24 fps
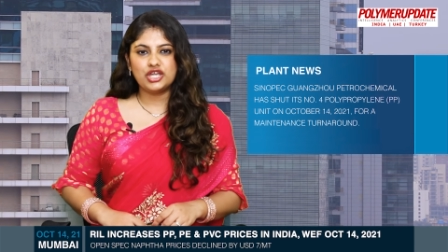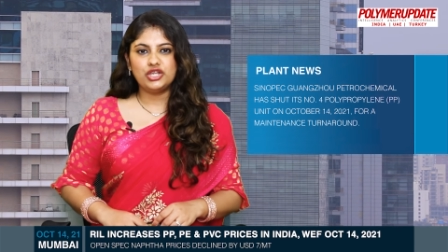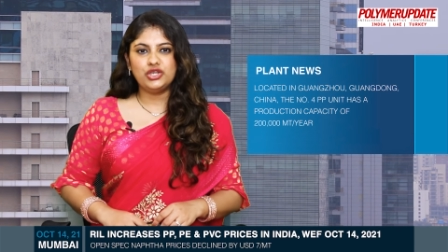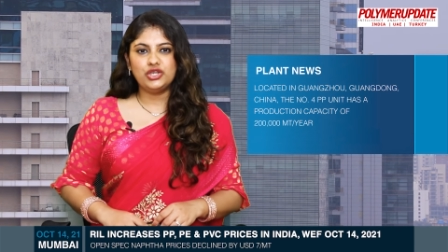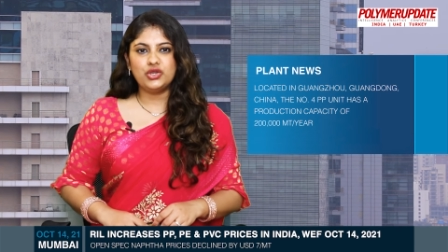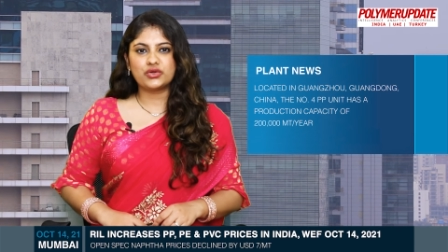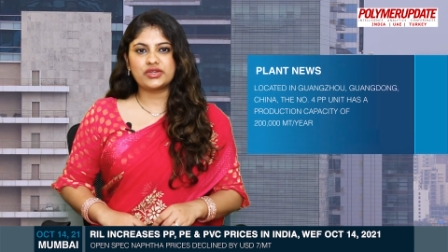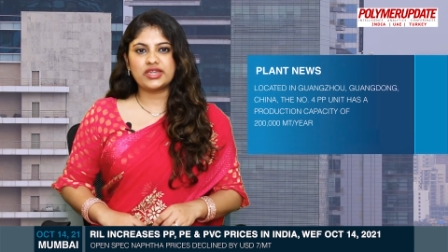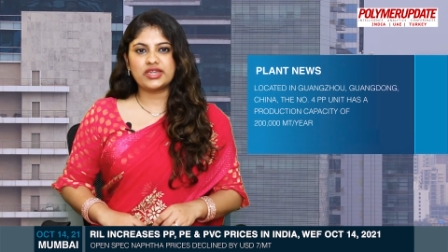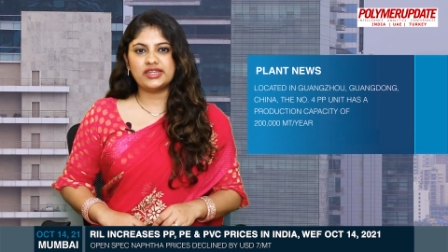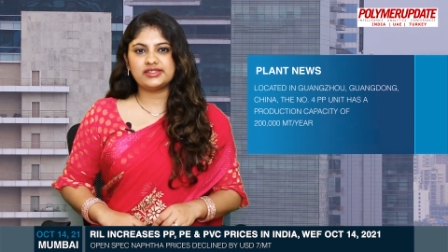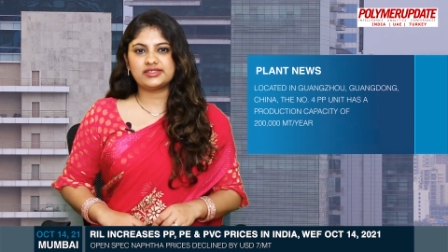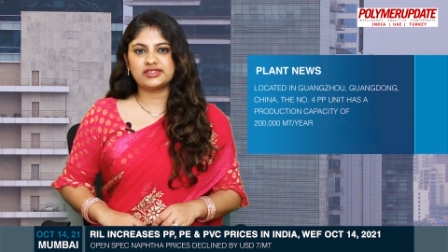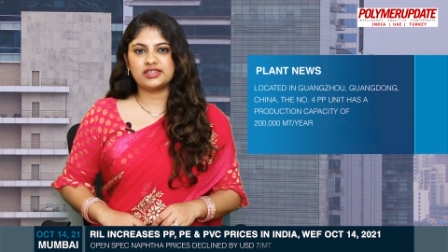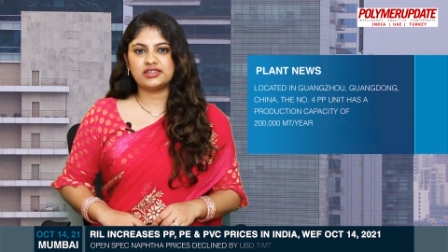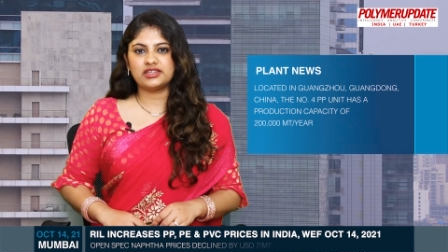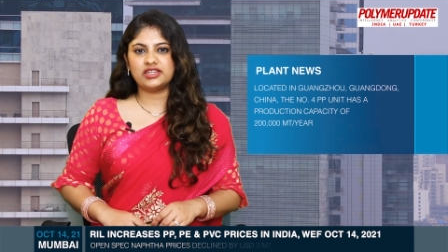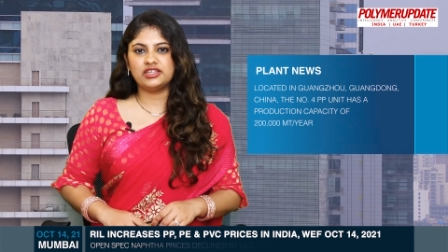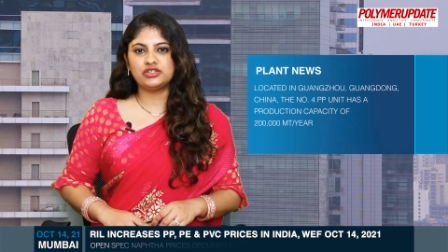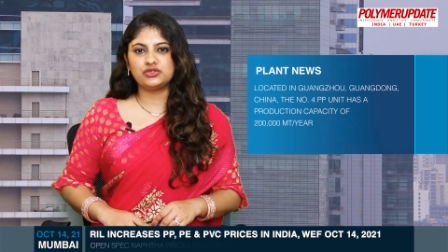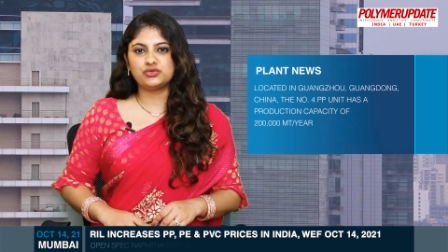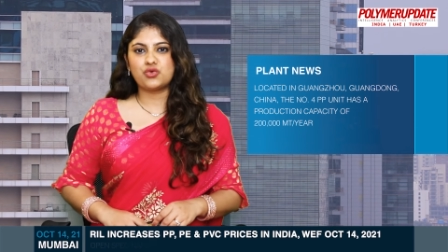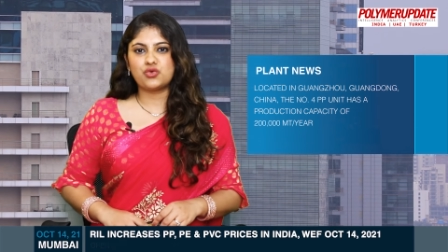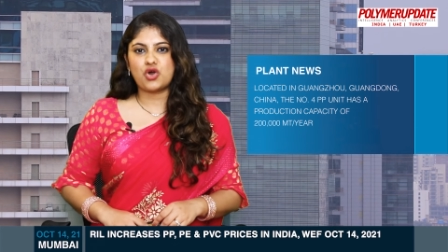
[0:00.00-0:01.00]
Located
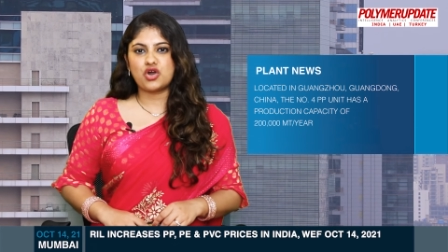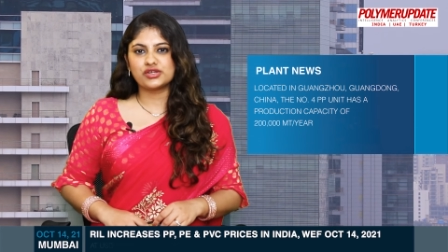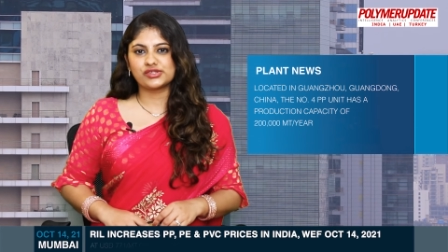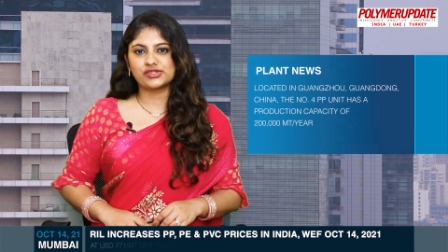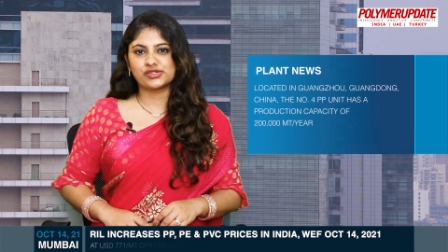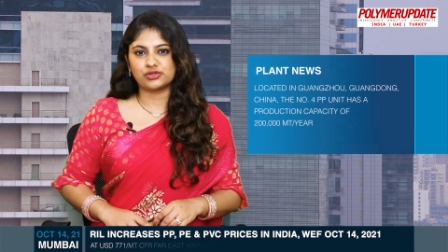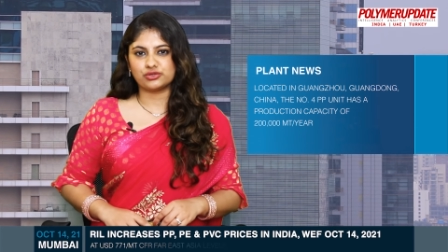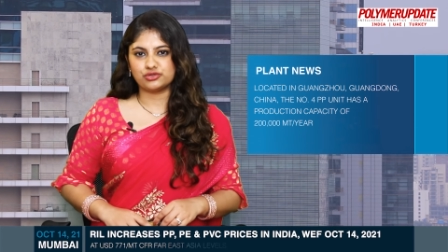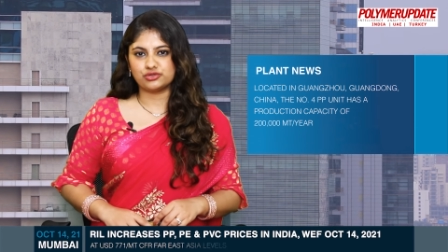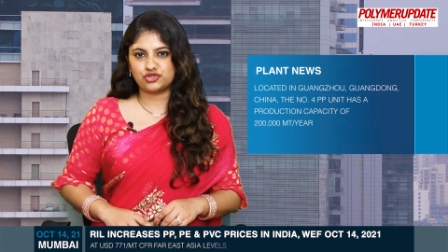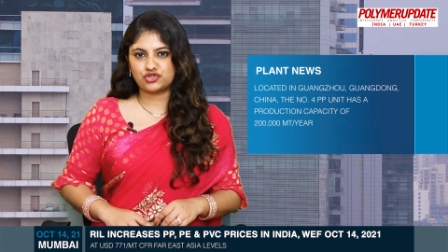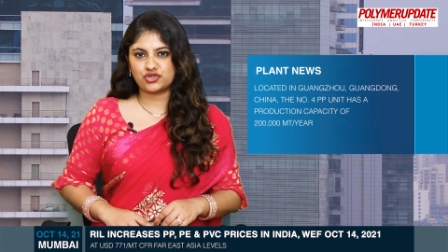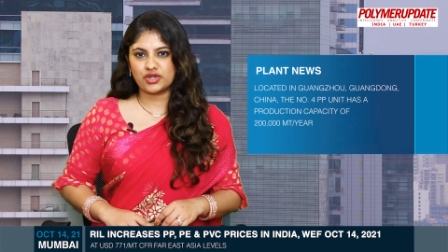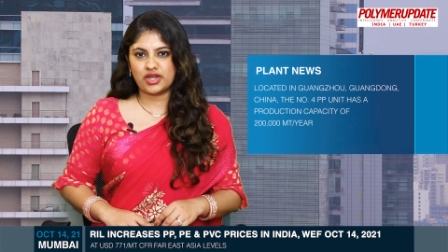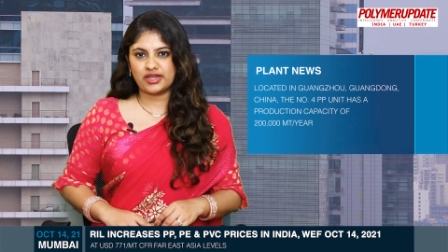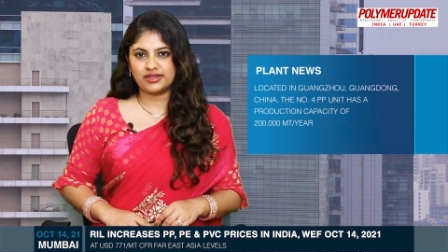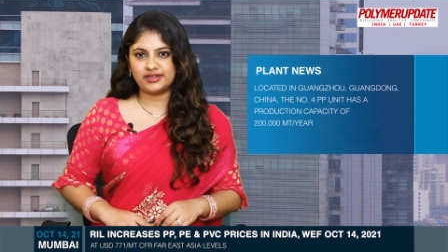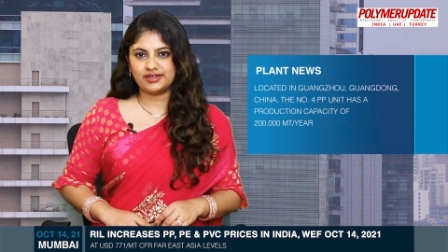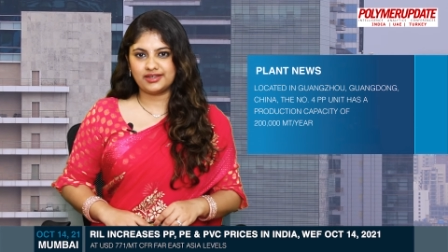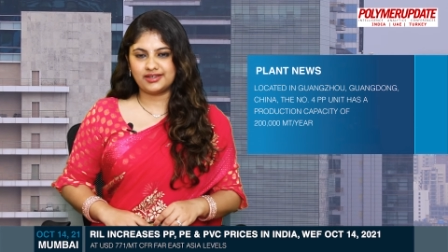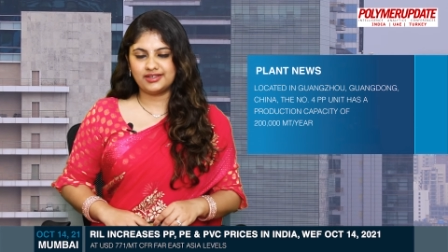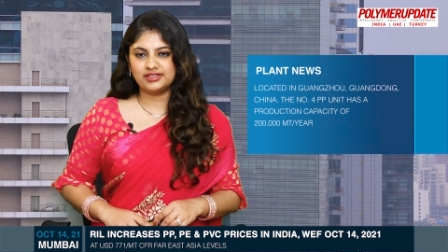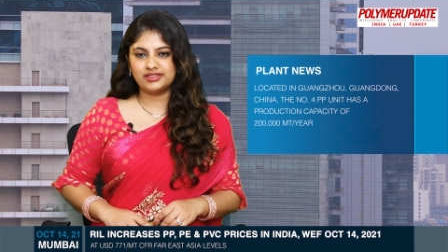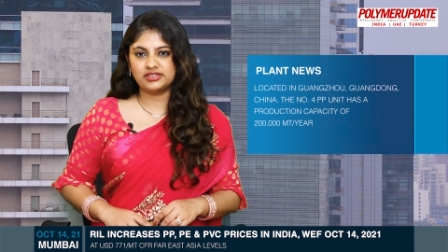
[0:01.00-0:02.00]
in Guangzhou,
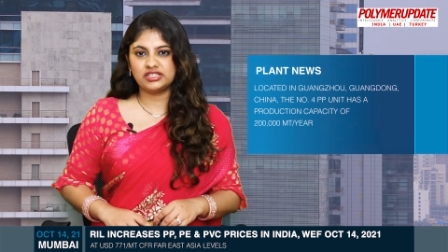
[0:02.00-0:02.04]
China,